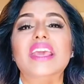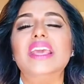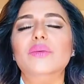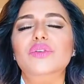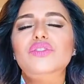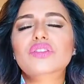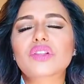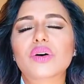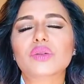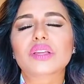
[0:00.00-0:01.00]
He will
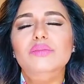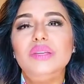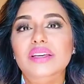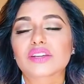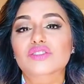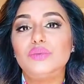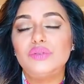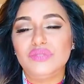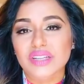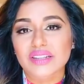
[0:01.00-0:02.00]
slowly begin to
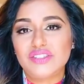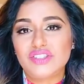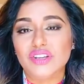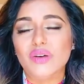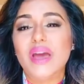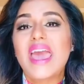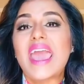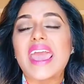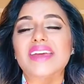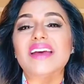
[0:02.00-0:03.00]
reveal it to you.
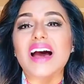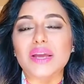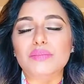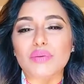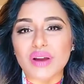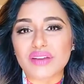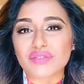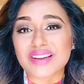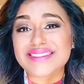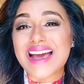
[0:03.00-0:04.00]
And I pray,
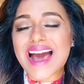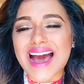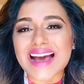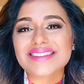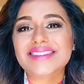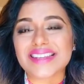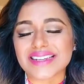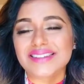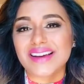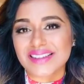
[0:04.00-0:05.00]
friends, as
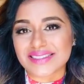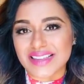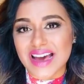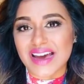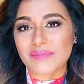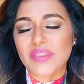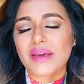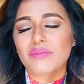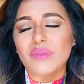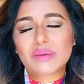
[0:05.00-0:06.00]
he does that,
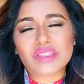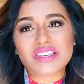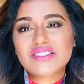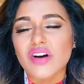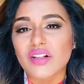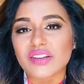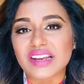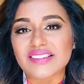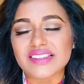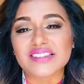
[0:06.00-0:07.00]
maybe this
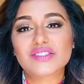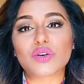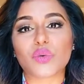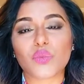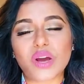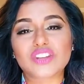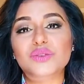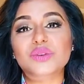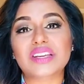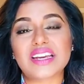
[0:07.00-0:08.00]
holiday season or when
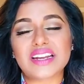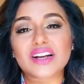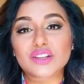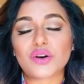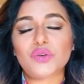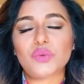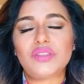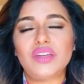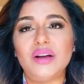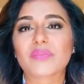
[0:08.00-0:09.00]
you get alone
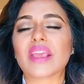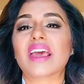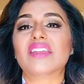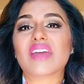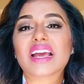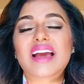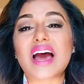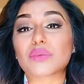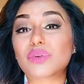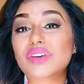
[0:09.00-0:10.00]
with him, that
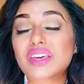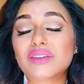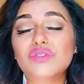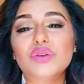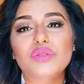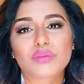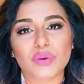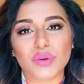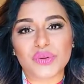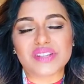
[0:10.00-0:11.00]
God will give you the
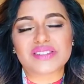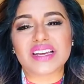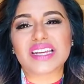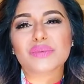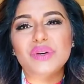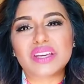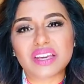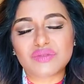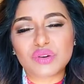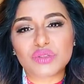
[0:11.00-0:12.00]
boldness, that he will
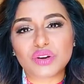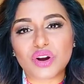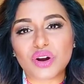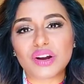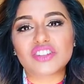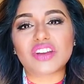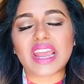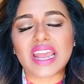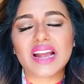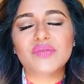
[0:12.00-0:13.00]
give you the courage
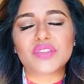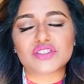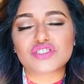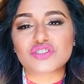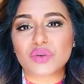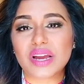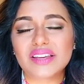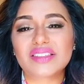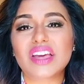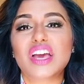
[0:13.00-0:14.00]
and the
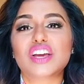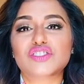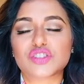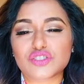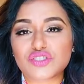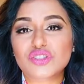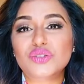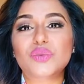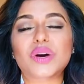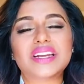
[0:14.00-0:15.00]
strength to
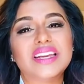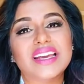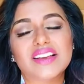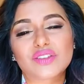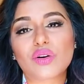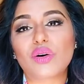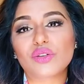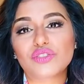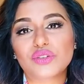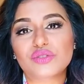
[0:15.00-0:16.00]
do what he has
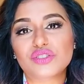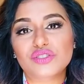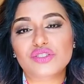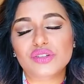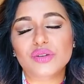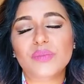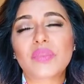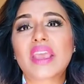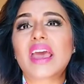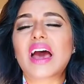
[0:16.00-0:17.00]
called you to do,
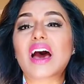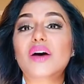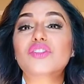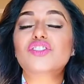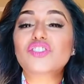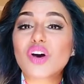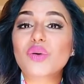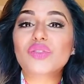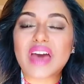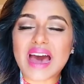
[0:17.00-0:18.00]
uh,
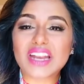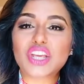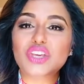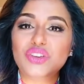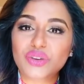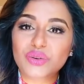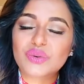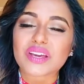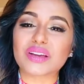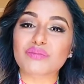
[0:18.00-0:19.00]
so that
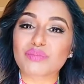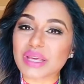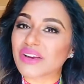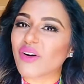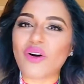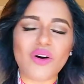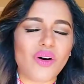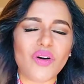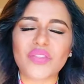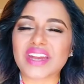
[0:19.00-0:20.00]
you can be
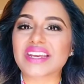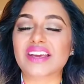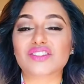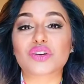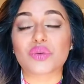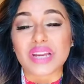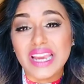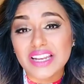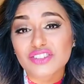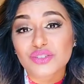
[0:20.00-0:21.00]
all that he has
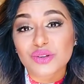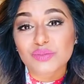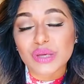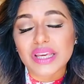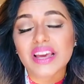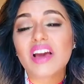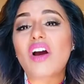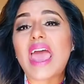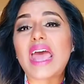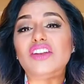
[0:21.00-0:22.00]
created you to be
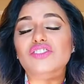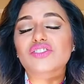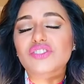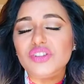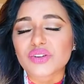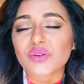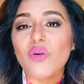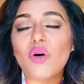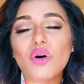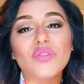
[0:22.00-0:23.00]
and
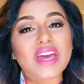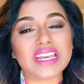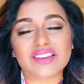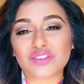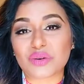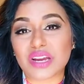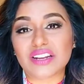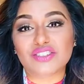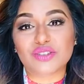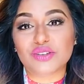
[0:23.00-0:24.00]
do all that he has
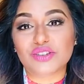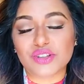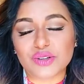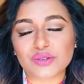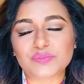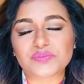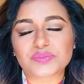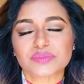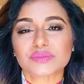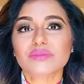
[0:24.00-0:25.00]
created you to do
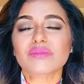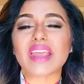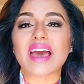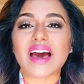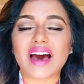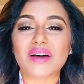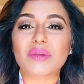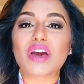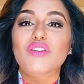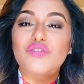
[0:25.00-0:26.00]
uh,
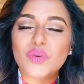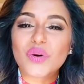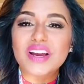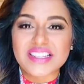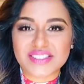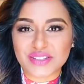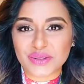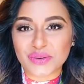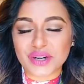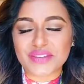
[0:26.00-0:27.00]
for his
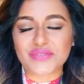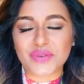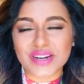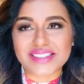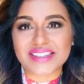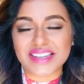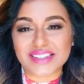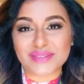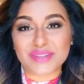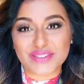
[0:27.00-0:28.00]
glory, for his
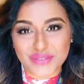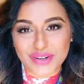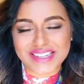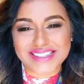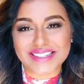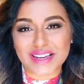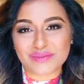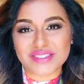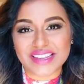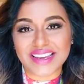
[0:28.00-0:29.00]
kingdom, and for his
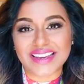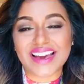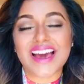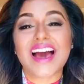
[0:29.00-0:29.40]
name's sake.